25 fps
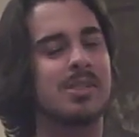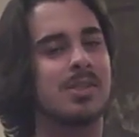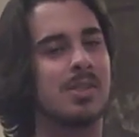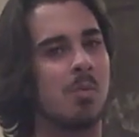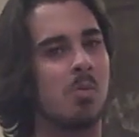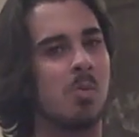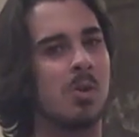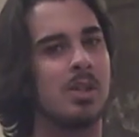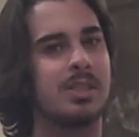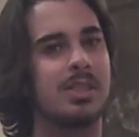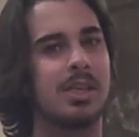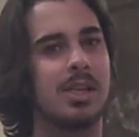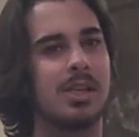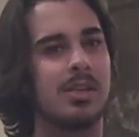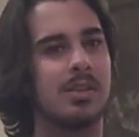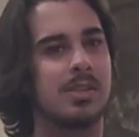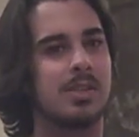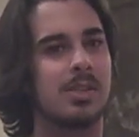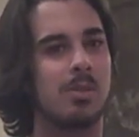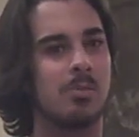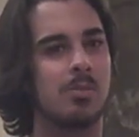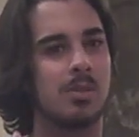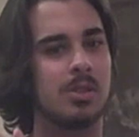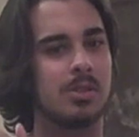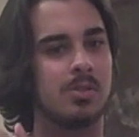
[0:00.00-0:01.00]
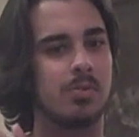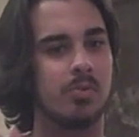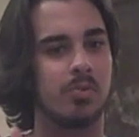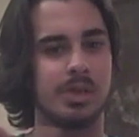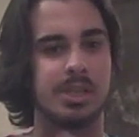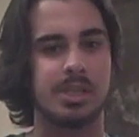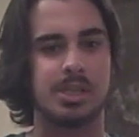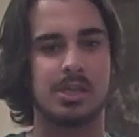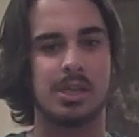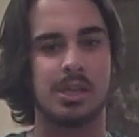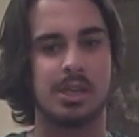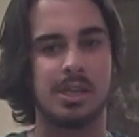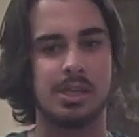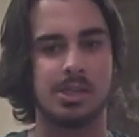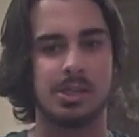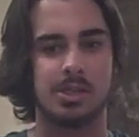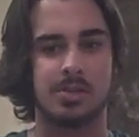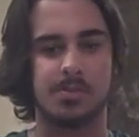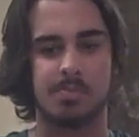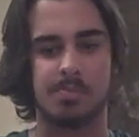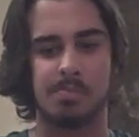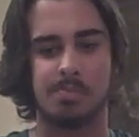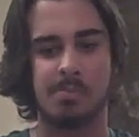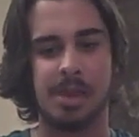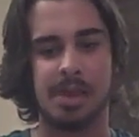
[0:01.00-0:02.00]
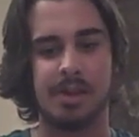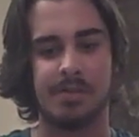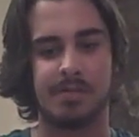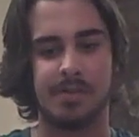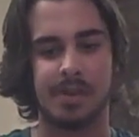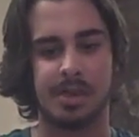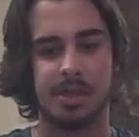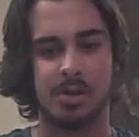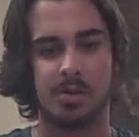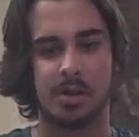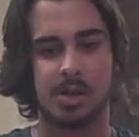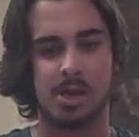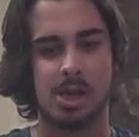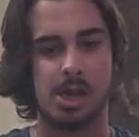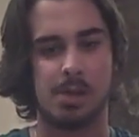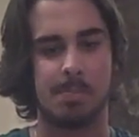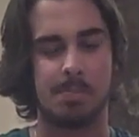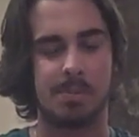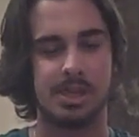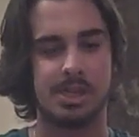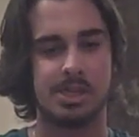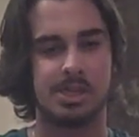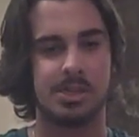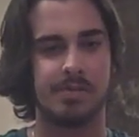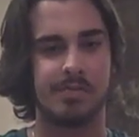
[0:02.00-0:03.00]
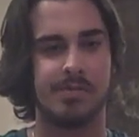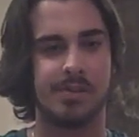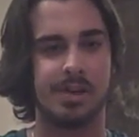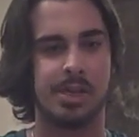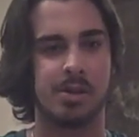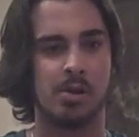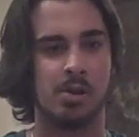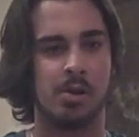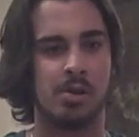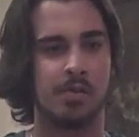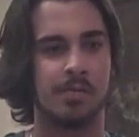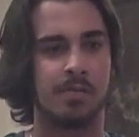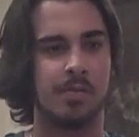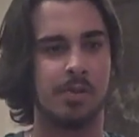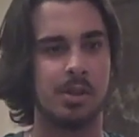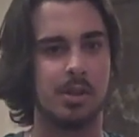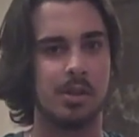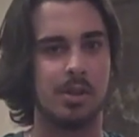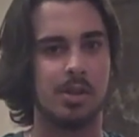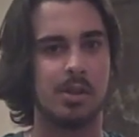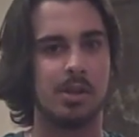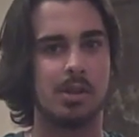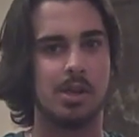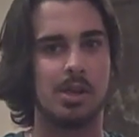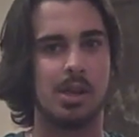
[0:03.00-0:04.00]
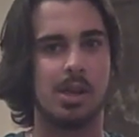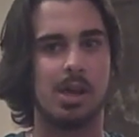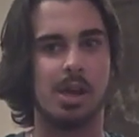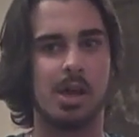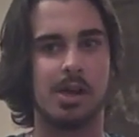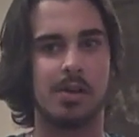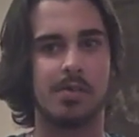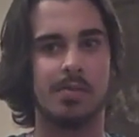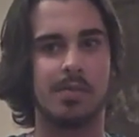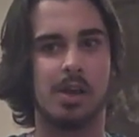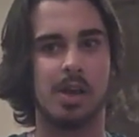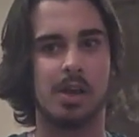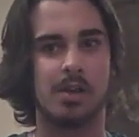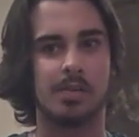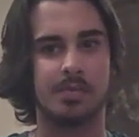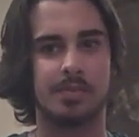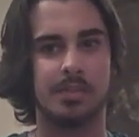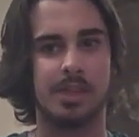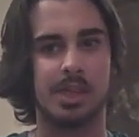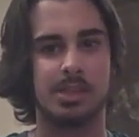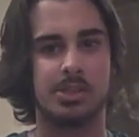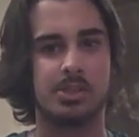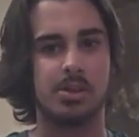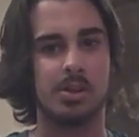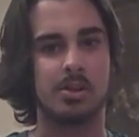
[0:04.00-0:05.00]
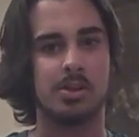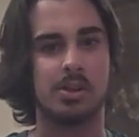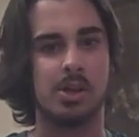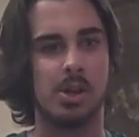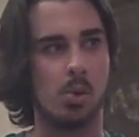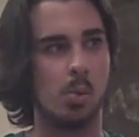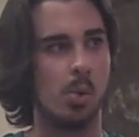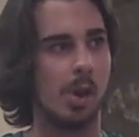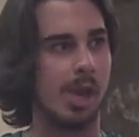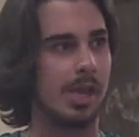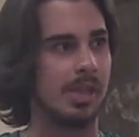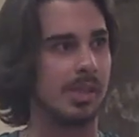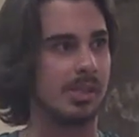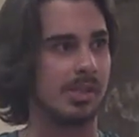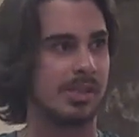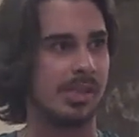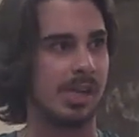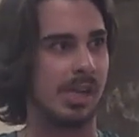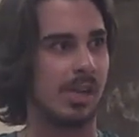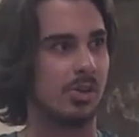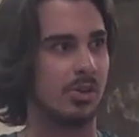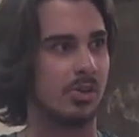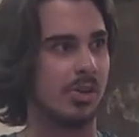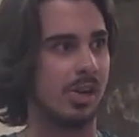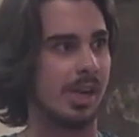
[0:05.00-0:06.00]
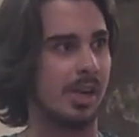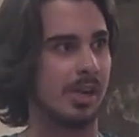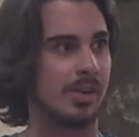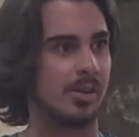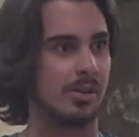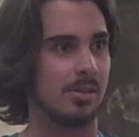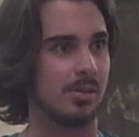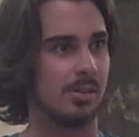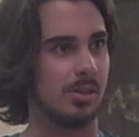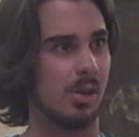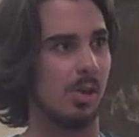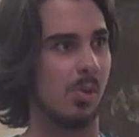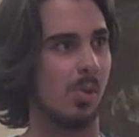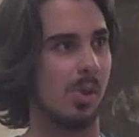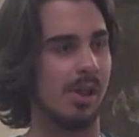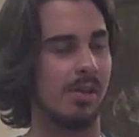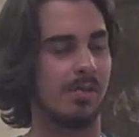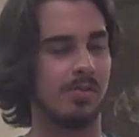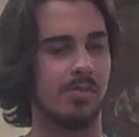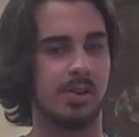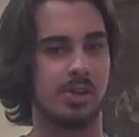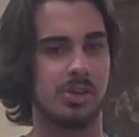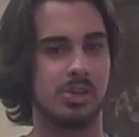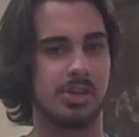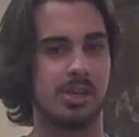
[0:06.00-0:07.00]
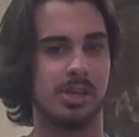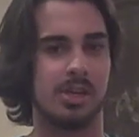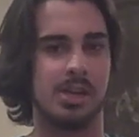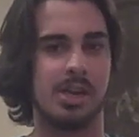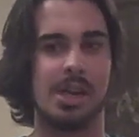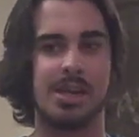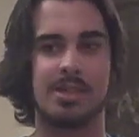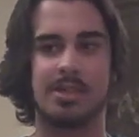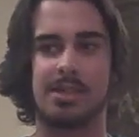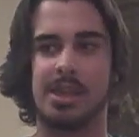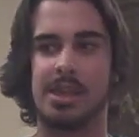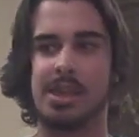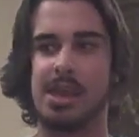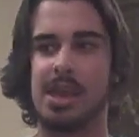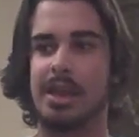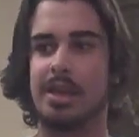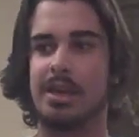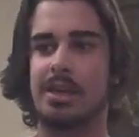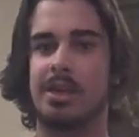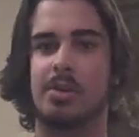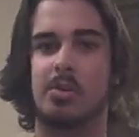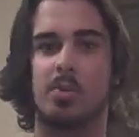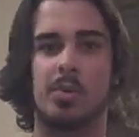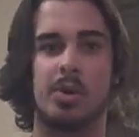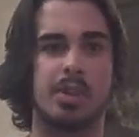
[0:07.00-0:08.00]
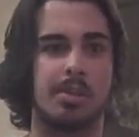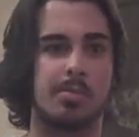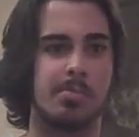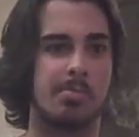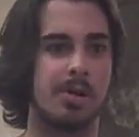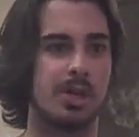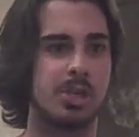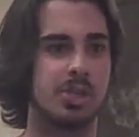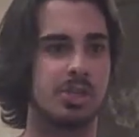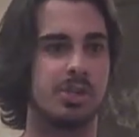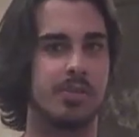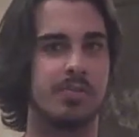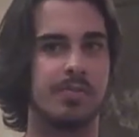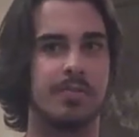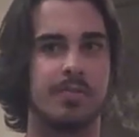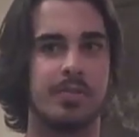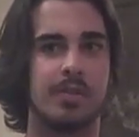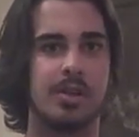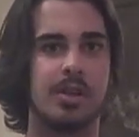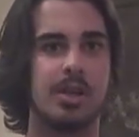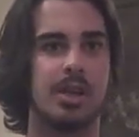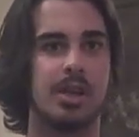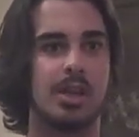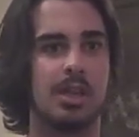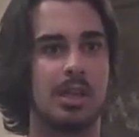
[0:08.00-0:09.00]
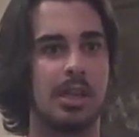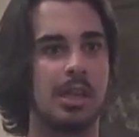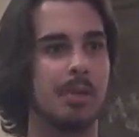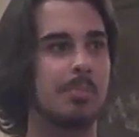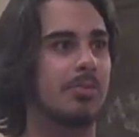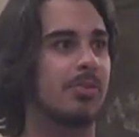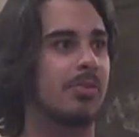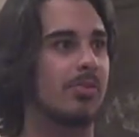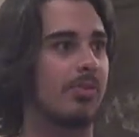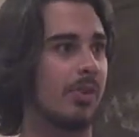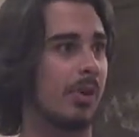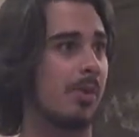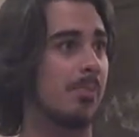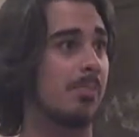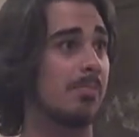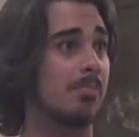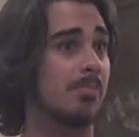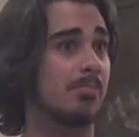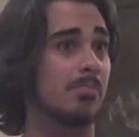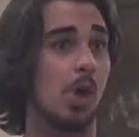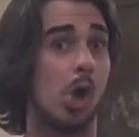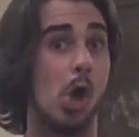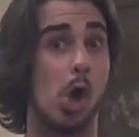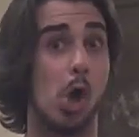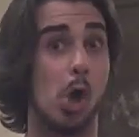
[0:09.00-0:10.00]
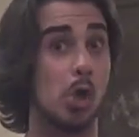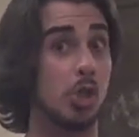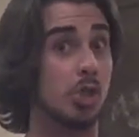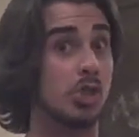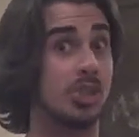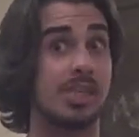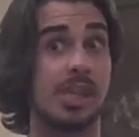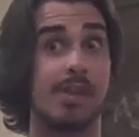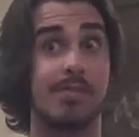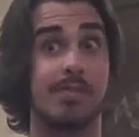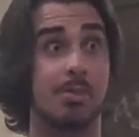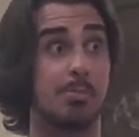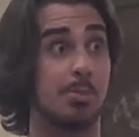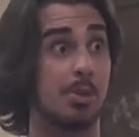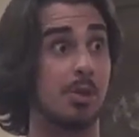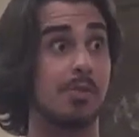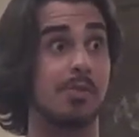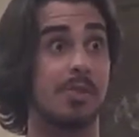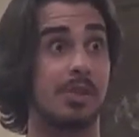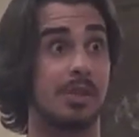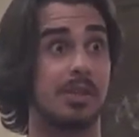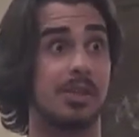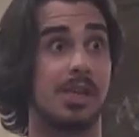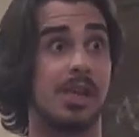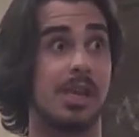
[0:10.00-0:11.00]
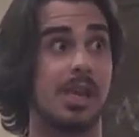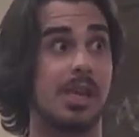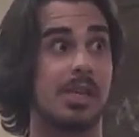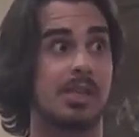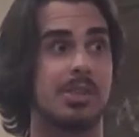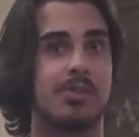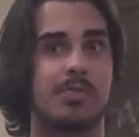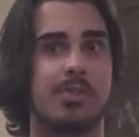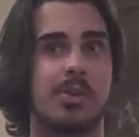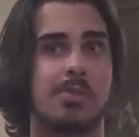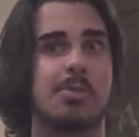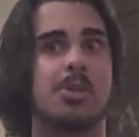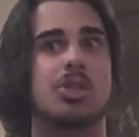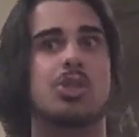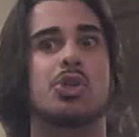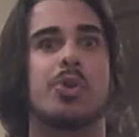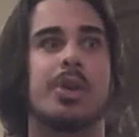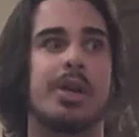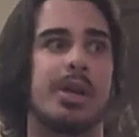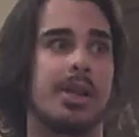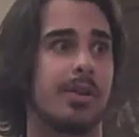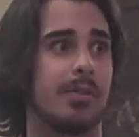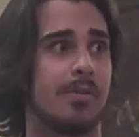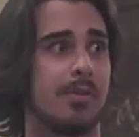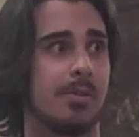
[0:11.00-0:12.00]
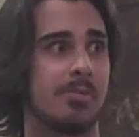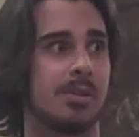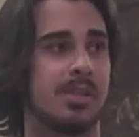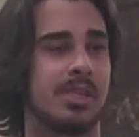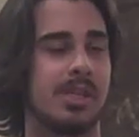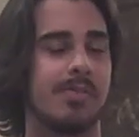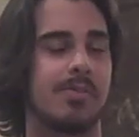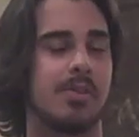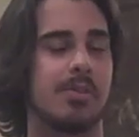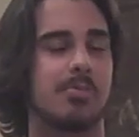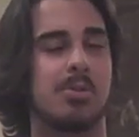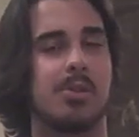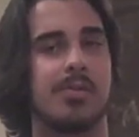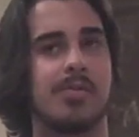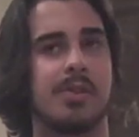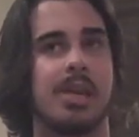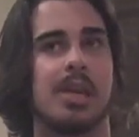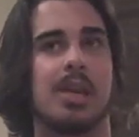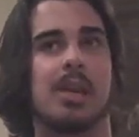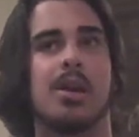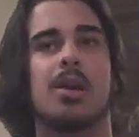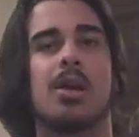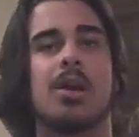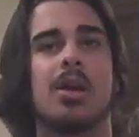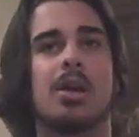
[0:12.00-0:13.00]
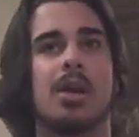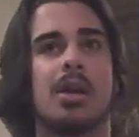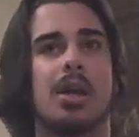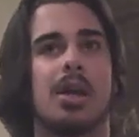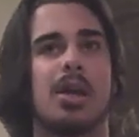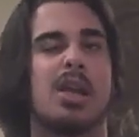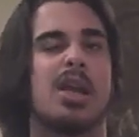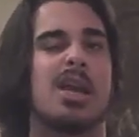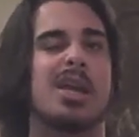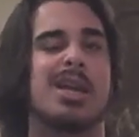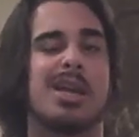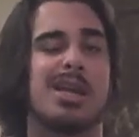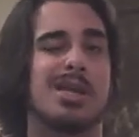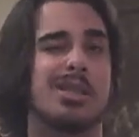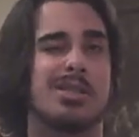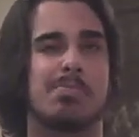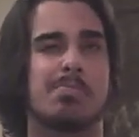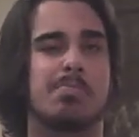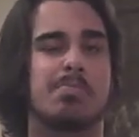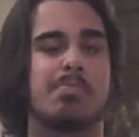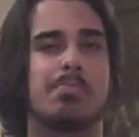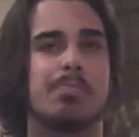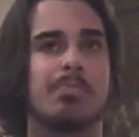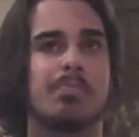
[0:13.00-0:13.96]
someone recently just made a compilation video of they took No Way, the soundtrack, No Way version, and they edited it with a bunch of clips from all 7 movies, I guess, from the trailer from the 7th movie, and like I guess